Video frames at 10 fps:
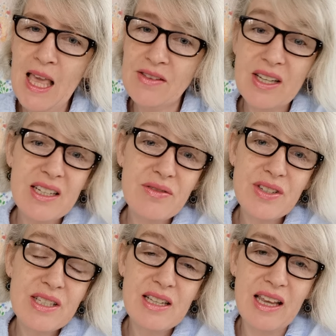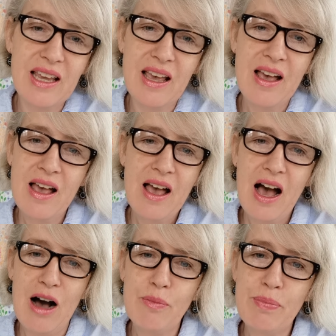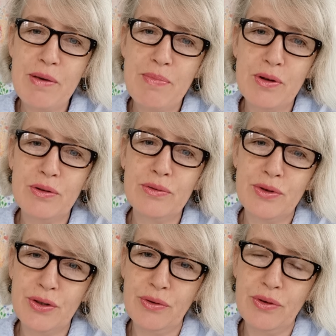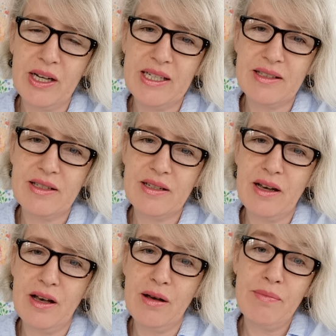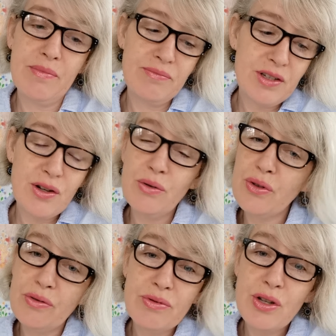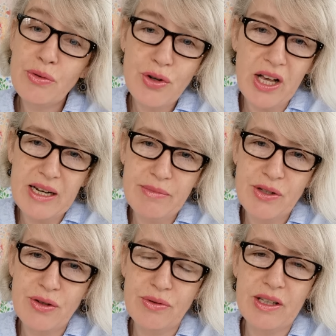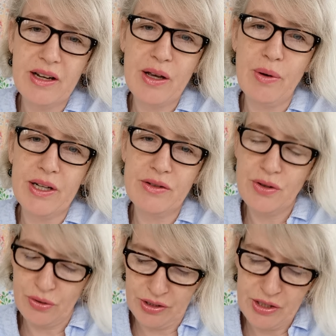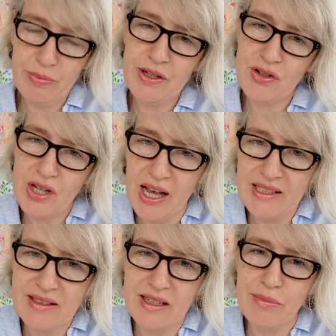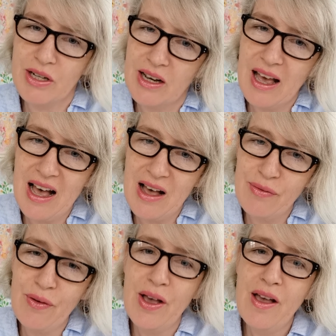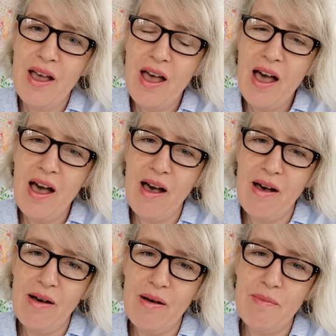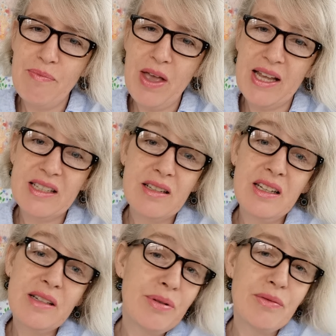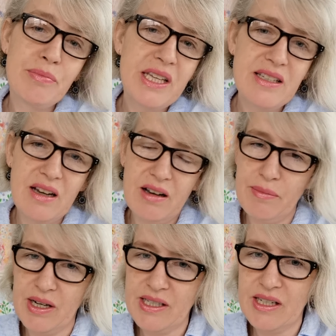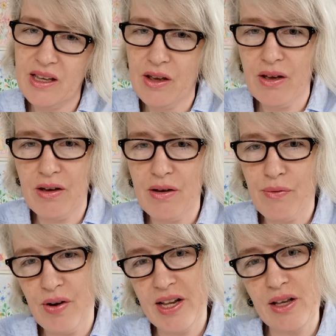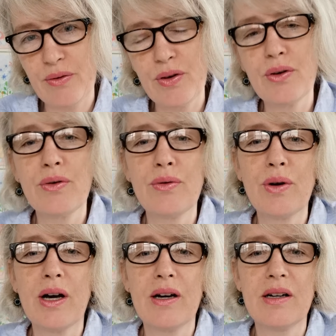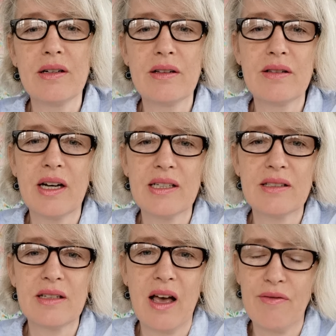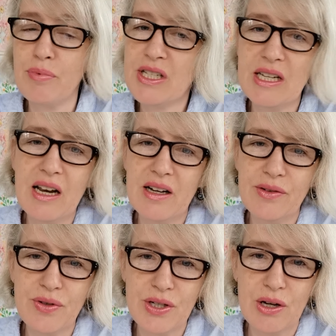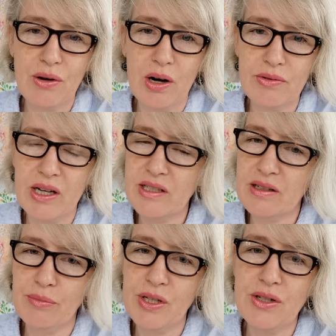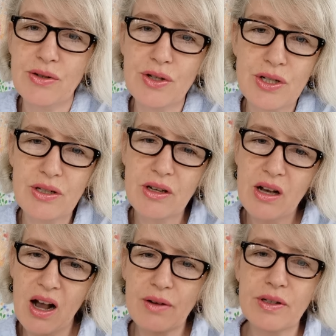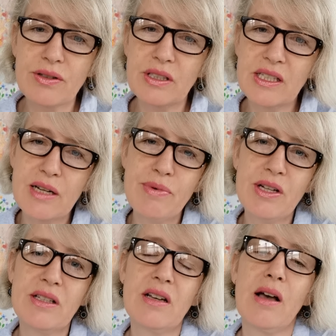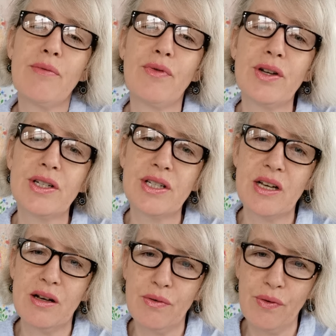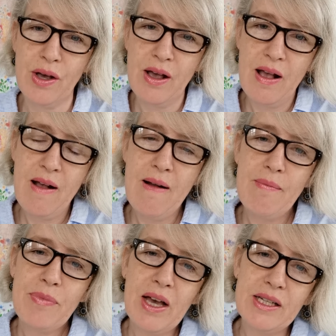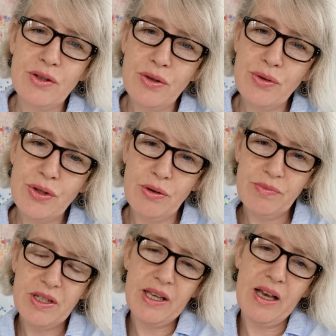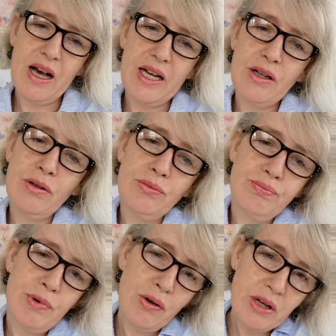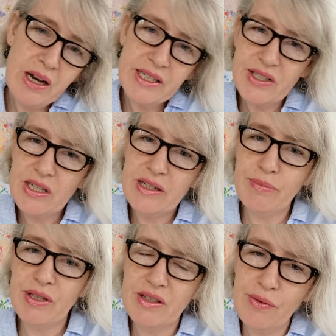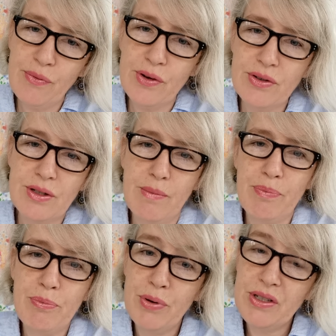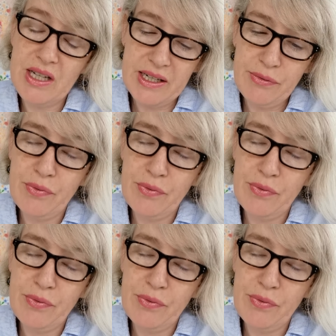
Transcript: and to kind of see how people do that. There's also a social element to it that I quite enjoy. There's a bit of chat and a bit of laugh, and it's a little bit of me time. I think for any of you that have busy lives, you know how nice it can be to just carve out a little bit of time for yourself and do something. I know online is a little bit different, but I